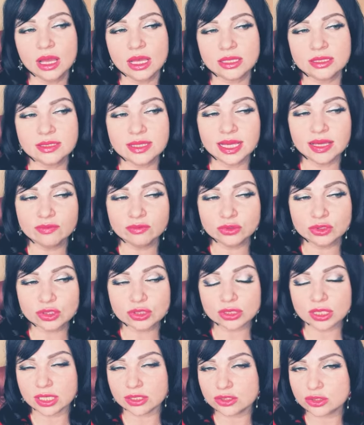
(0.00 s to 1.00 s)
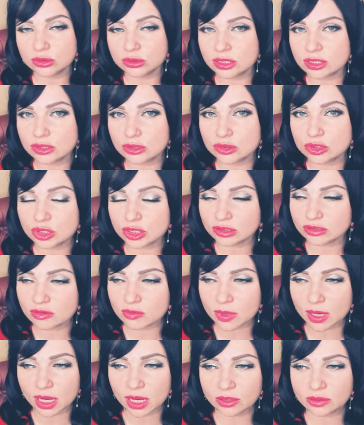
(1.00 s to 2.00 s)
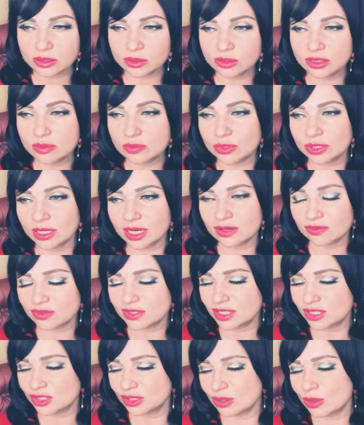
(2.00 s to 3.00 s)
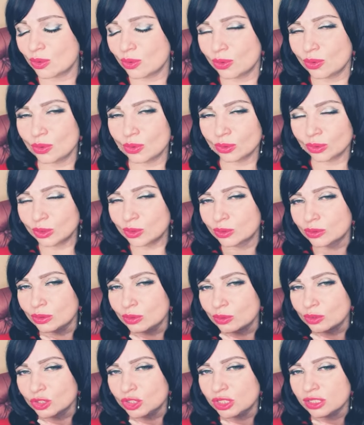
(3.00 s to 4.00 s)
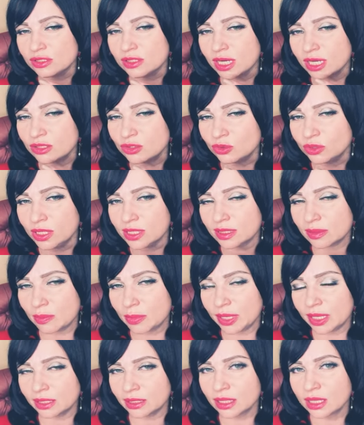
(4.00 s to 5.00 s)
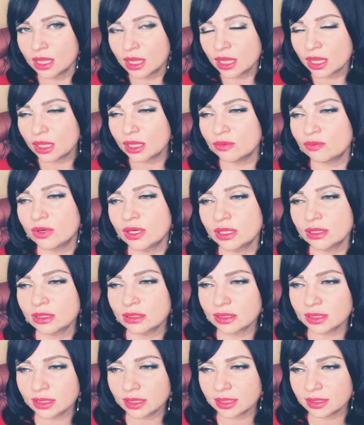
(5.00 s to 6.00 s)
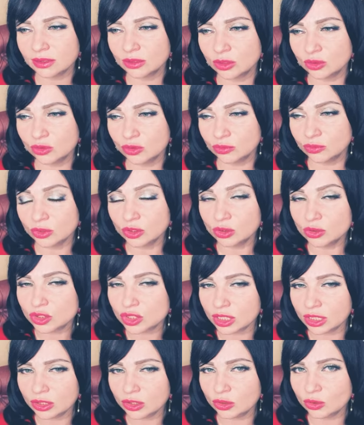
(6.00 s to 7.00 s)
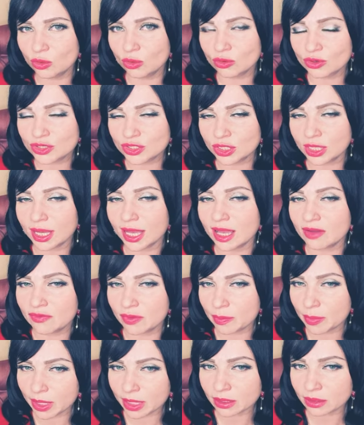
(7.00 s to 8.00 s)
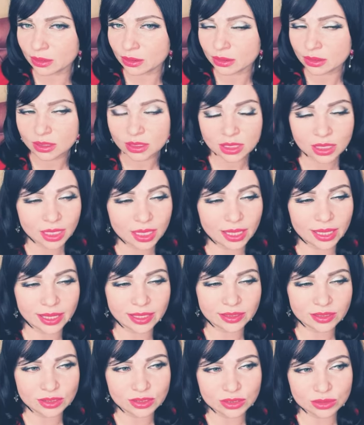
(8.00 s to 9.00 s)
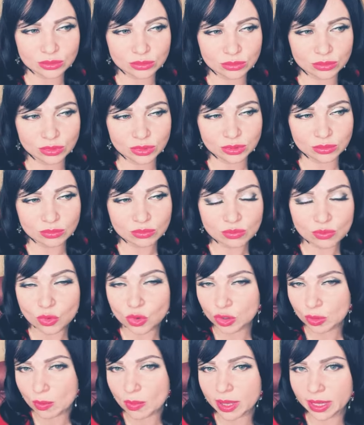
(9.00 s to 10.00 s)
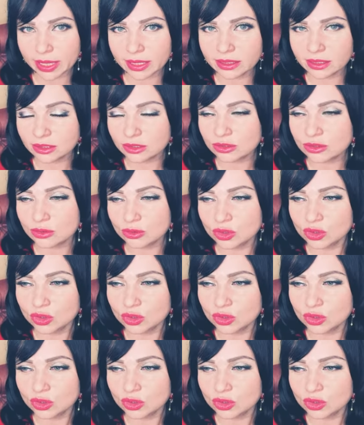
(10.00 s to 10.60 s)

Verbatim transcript: They would, as soon as you turn around, they're going to be a conversation. Oh, oh look, look, she's trying to get a man. Well, uh, you know, usually you already have a man and more men